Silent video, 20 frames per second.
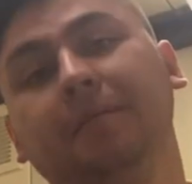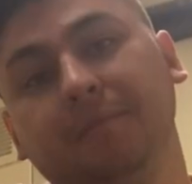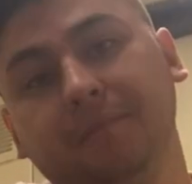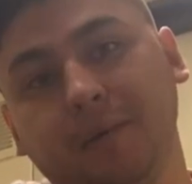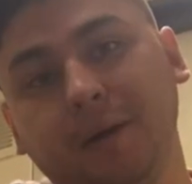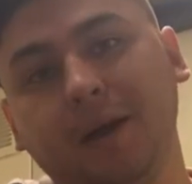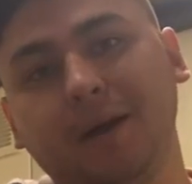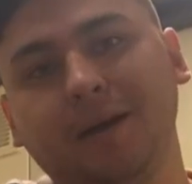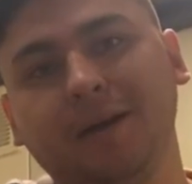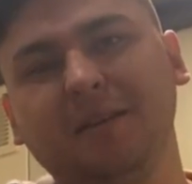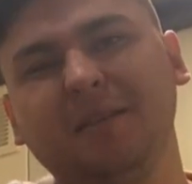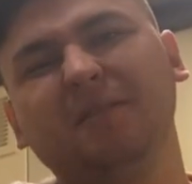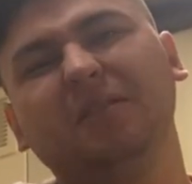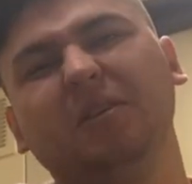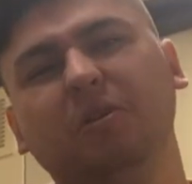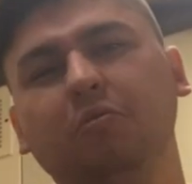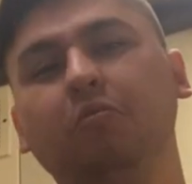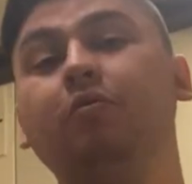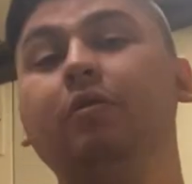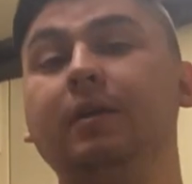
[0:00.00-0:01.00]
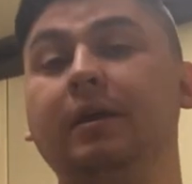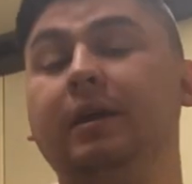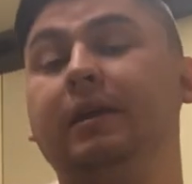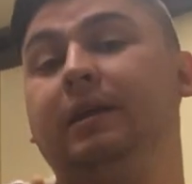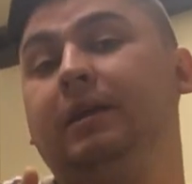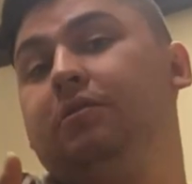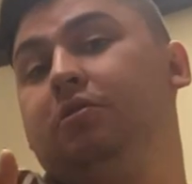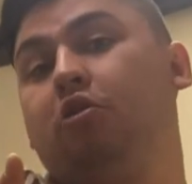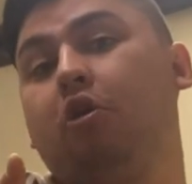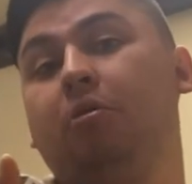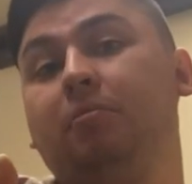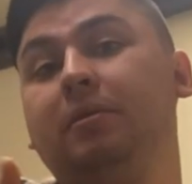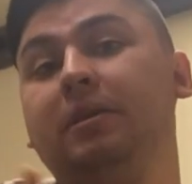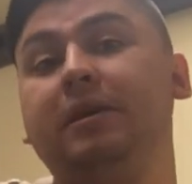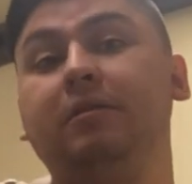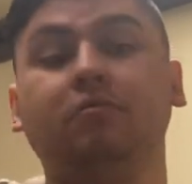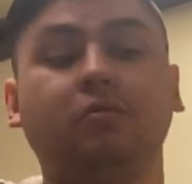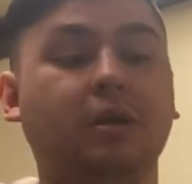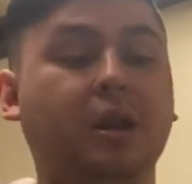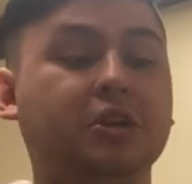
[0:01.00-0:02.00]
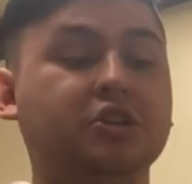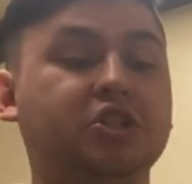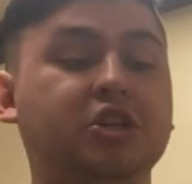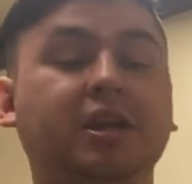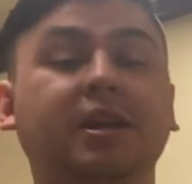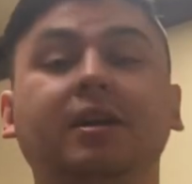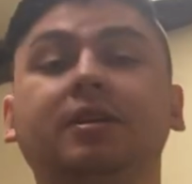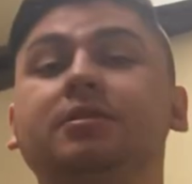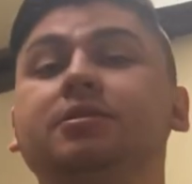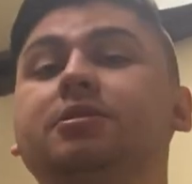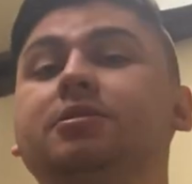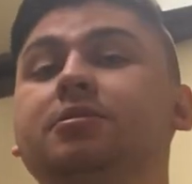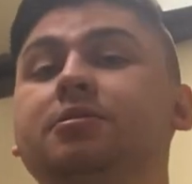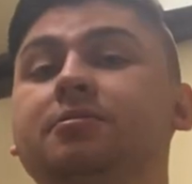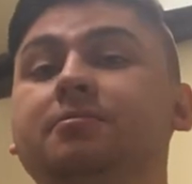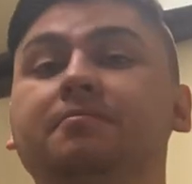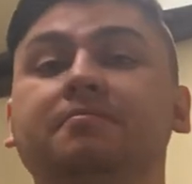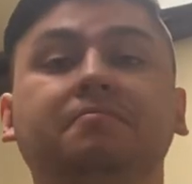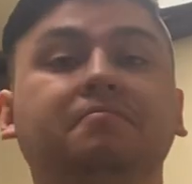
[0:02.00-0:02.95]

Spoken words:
But normally in rancheras,